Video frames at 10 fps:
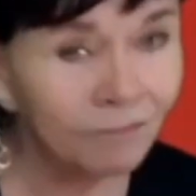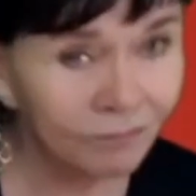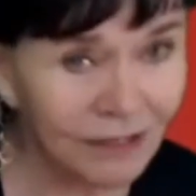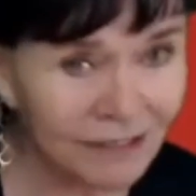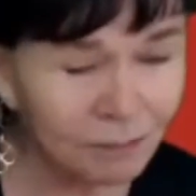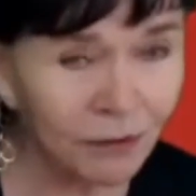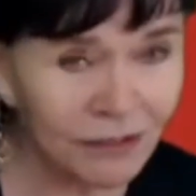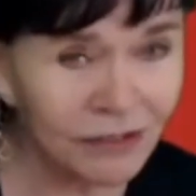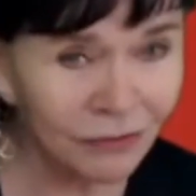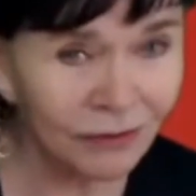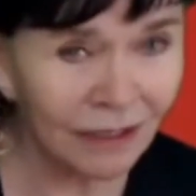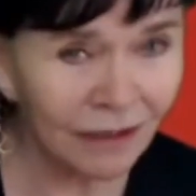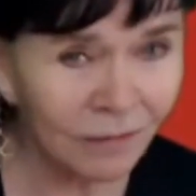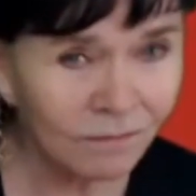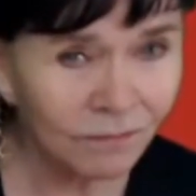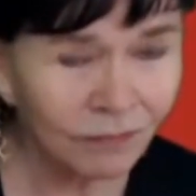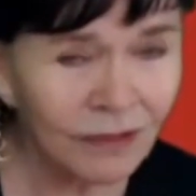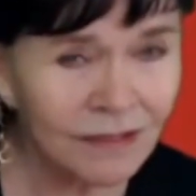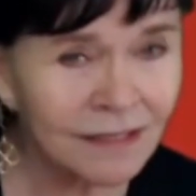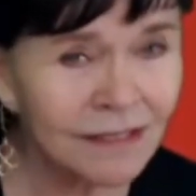This book is unique.
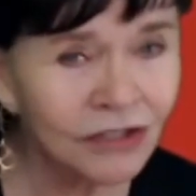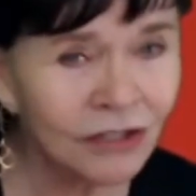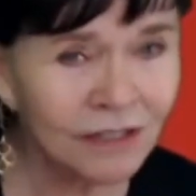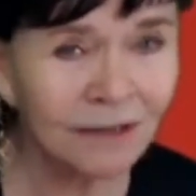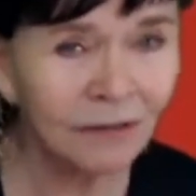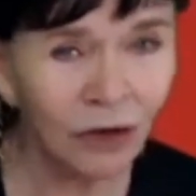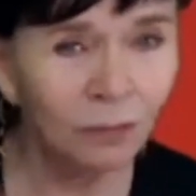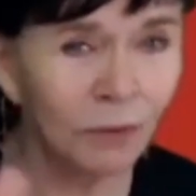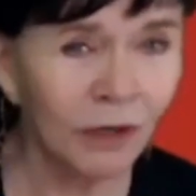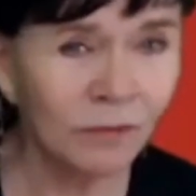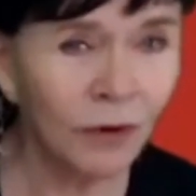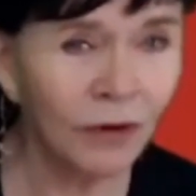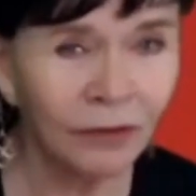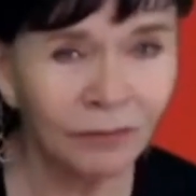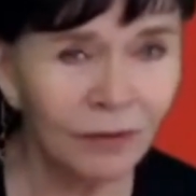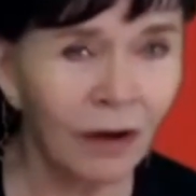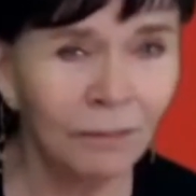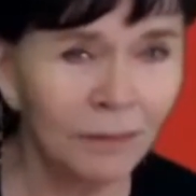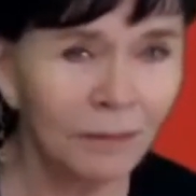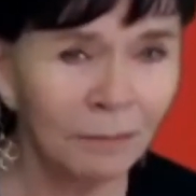This isn't just a notebook where you
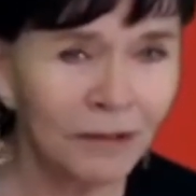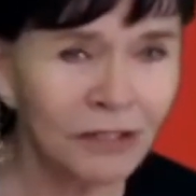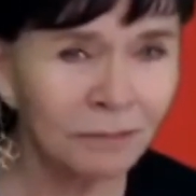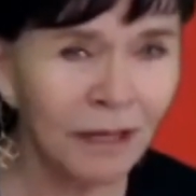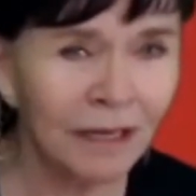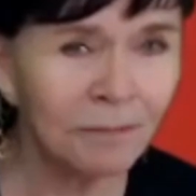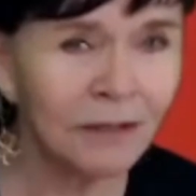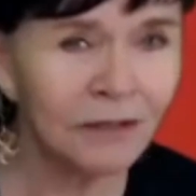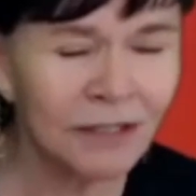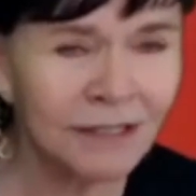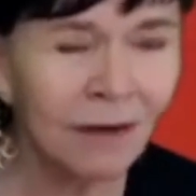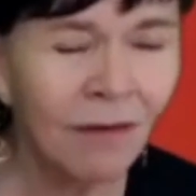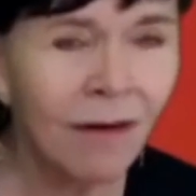all a bunch of blank pages.